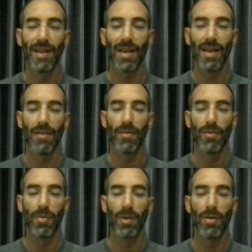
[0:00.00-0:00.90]
And
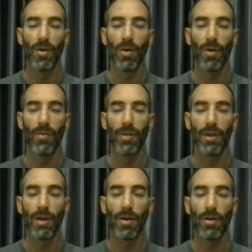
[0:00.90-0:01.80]
from the core of
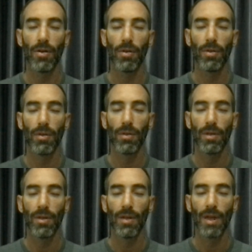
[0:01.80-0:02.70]
the earth
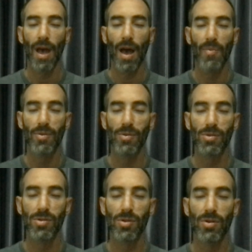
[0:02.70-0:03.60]
up to
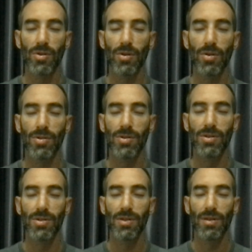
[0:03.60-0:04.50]
source.